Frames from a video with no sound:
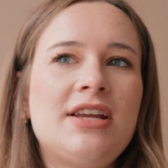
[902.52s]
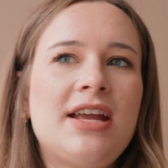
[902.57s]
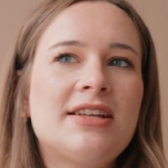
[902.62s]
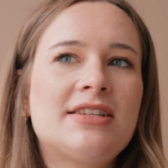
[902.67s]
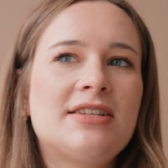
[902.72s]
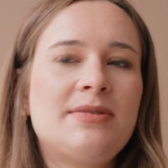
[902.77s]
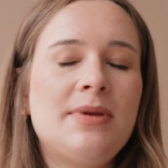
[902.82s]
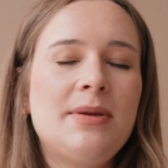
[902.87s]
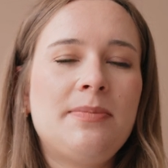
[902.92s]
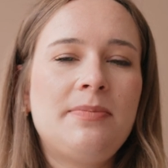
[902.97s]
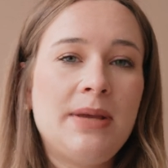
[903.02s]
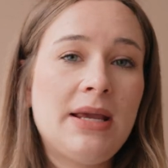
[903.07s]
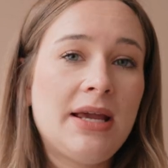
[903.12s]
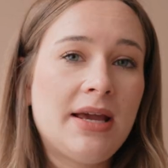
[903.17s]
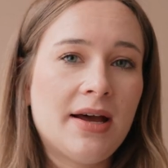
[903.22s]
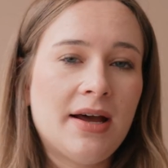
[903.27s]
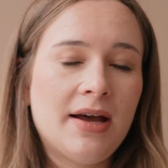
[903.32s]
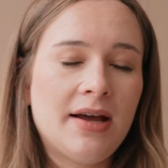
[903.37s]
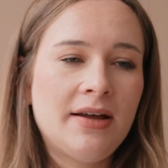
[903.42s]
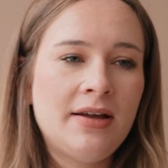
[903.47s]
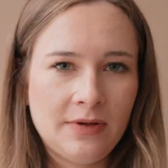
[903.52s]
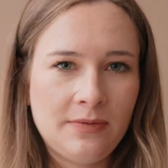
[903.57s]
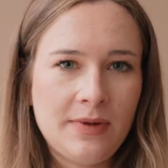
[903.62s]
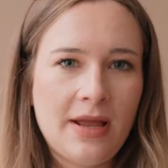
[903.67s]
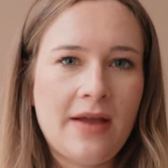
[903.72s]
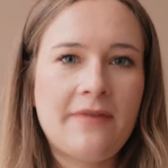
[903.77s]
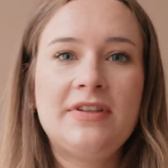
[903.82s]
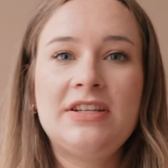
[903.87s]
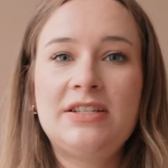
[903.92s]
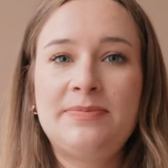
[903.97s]
gets a bit bigger, we
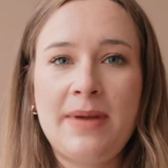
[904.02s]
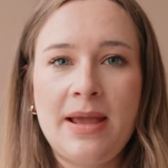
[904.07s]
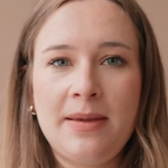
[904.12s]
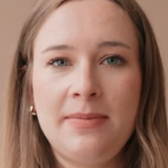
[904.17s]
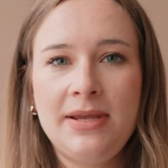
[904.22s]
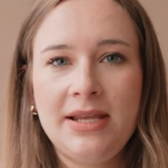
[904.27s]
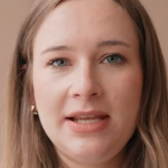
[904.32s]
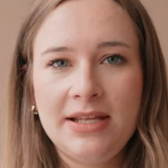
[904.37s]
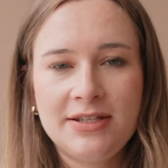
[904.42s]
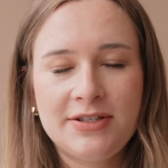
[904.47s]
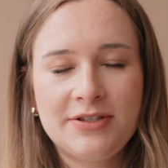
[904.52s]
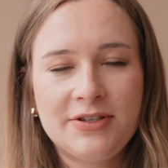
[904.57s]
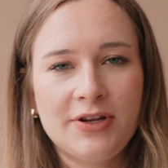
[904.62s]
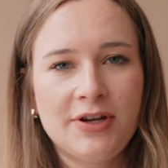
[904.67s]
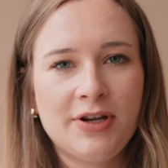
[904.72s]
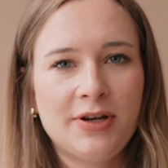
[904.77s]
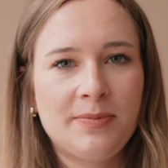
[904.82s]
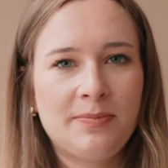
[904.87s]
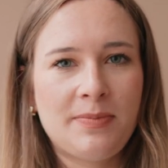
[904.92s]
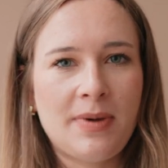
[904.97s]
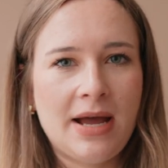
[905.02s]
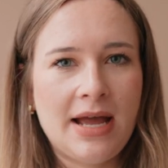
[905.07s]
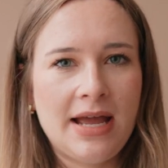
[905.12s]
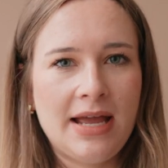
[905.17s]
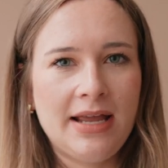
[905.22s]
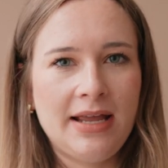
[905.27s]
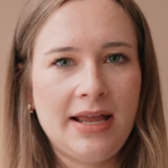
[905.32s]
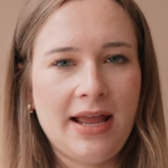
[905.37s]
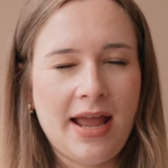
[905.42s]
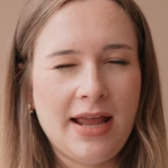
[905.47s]
have this baby insert
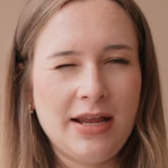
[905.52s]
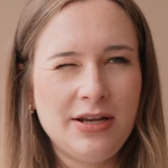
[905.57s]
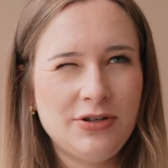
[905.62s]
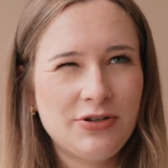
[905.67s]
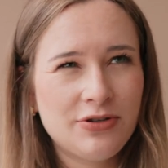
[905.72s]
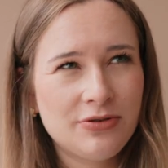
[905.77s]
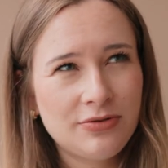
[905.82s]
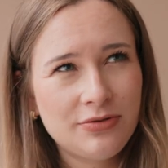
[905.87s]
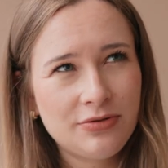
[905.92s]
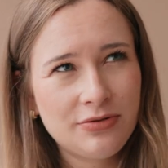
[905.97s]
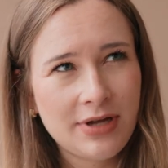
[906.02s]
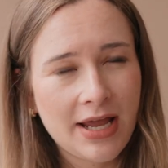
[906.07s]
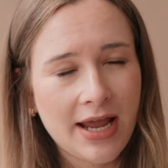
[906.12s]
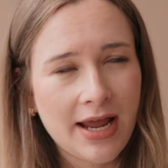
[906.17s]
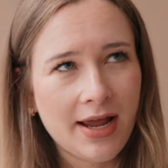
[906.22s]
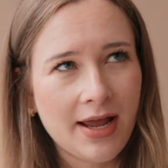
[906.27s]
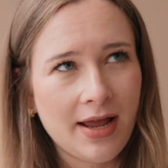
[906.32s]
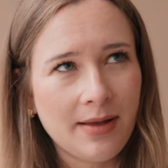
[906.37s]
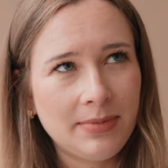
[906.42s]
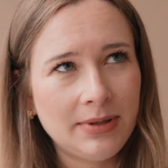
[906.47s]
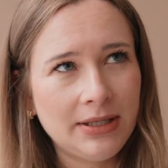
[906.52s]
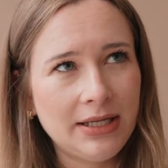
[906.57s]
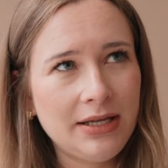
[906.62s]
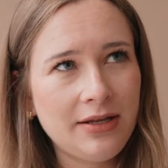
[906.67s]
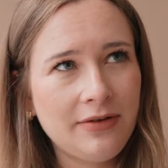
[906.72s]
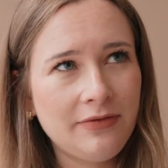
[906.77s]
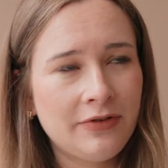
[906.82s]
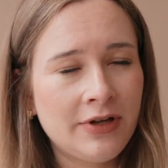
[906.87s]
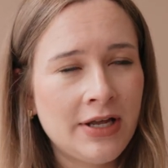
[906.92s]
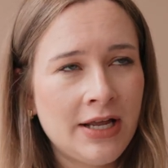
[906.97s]
by Angel Care, I
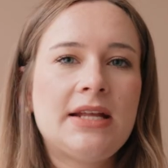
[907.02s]
believe.